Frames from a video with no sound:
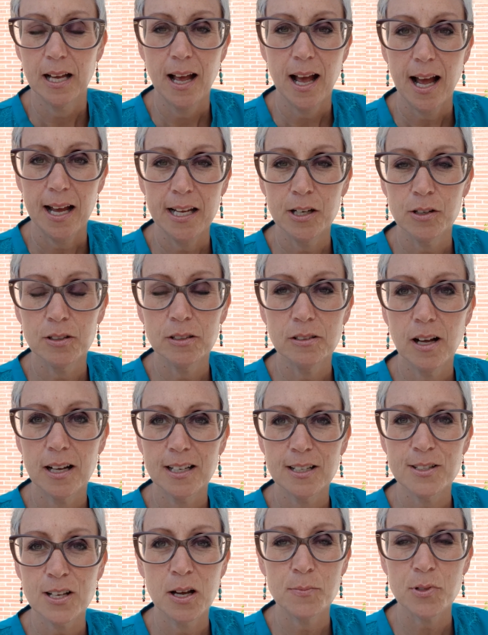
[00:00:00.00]
I hear a lot
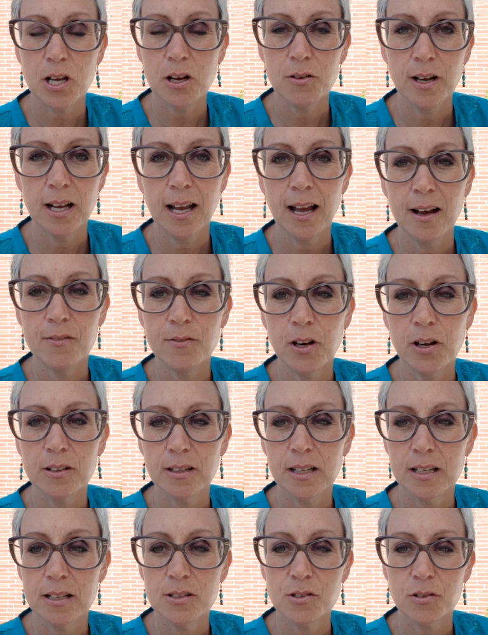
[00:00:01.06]
of times, oh, I have all
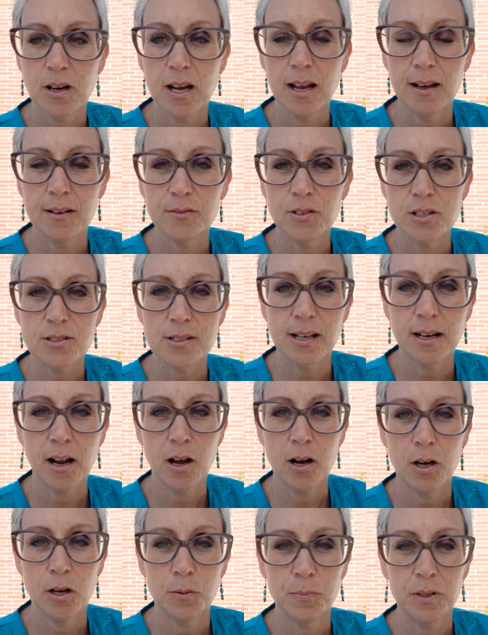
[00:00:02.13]
these, or I have this at
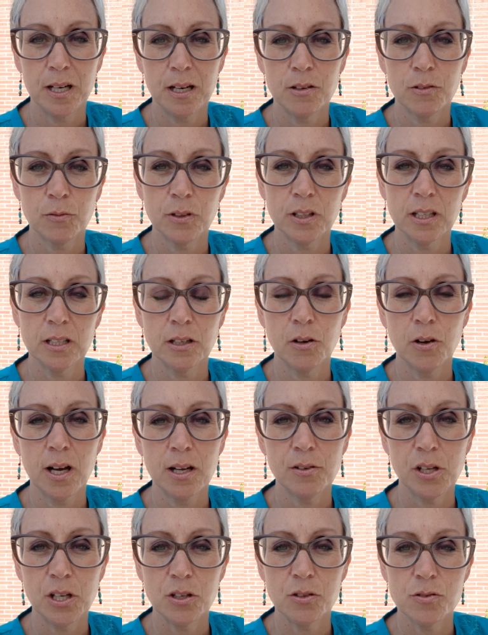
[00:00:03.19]
home, but I don't really know how
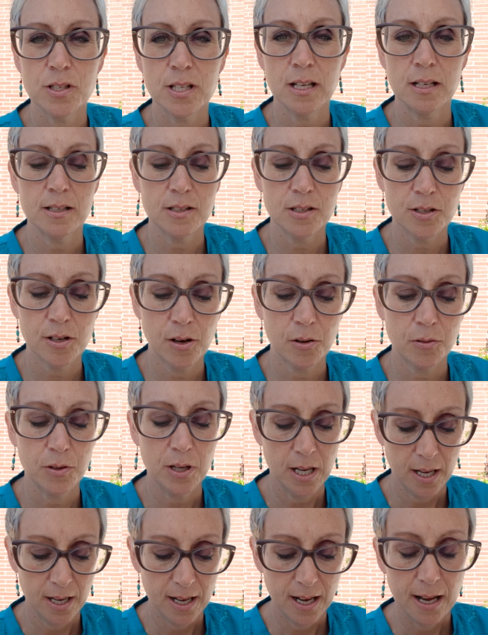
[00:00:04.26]
to use it. So
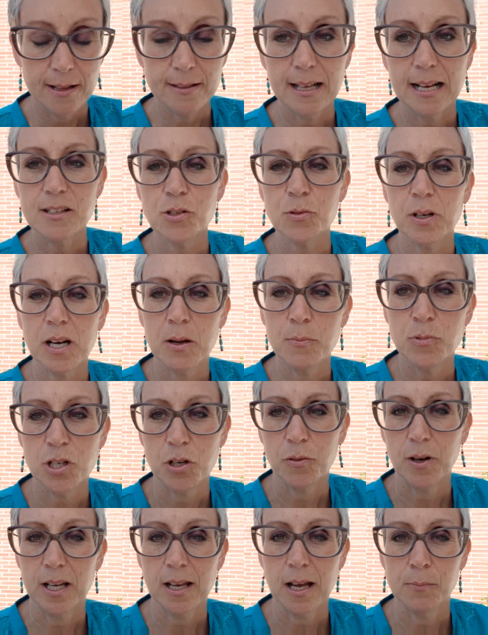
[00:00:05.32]
that's what I'm
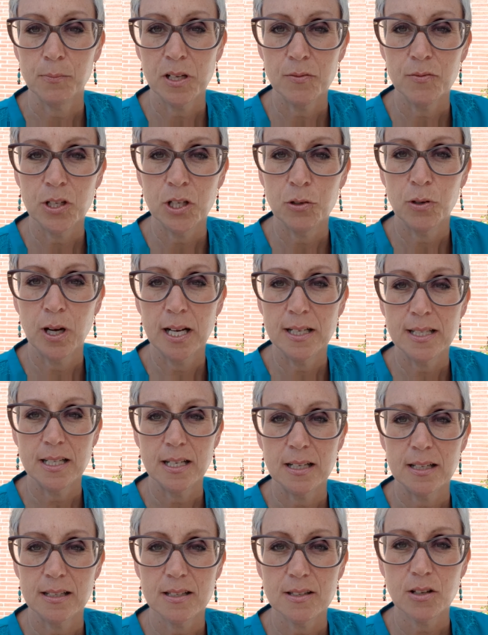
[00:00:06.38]
doing. I'm giving you
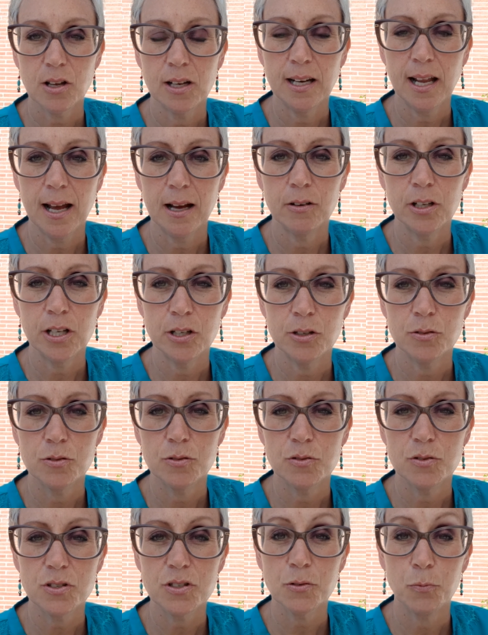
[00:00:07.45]
ideas on how to
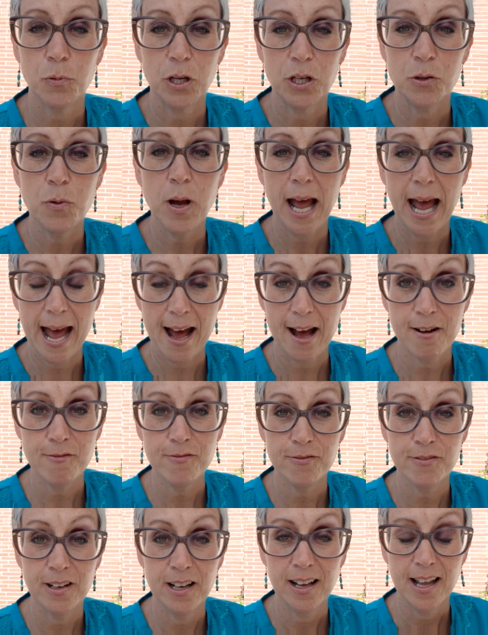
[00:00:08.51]
use what you have
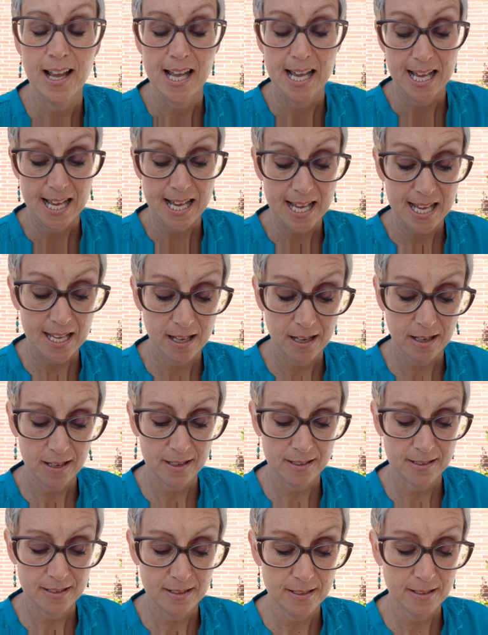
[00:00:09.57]

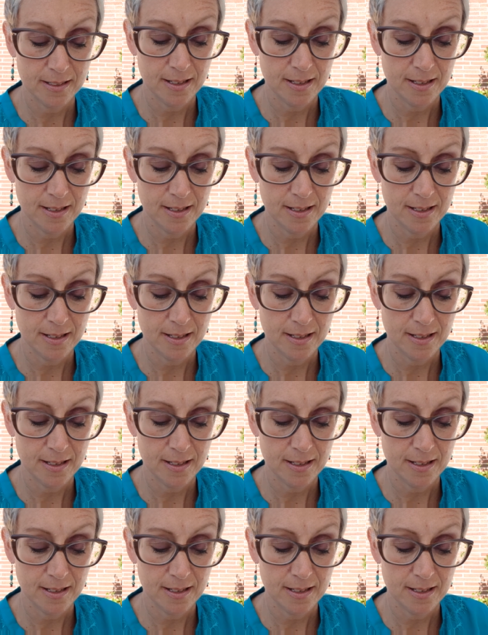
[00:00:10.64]
and